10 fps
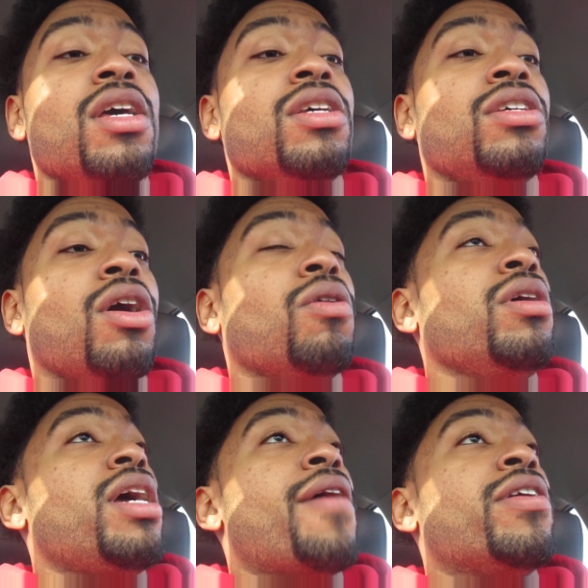So
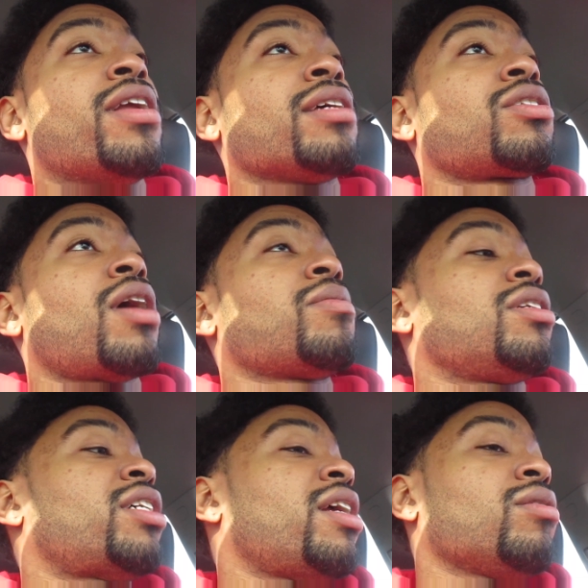if you're not subscribed to the
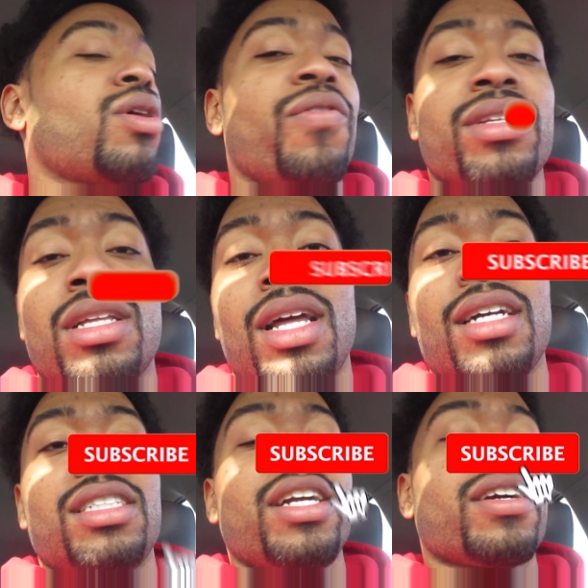channel, don't forget to like, share,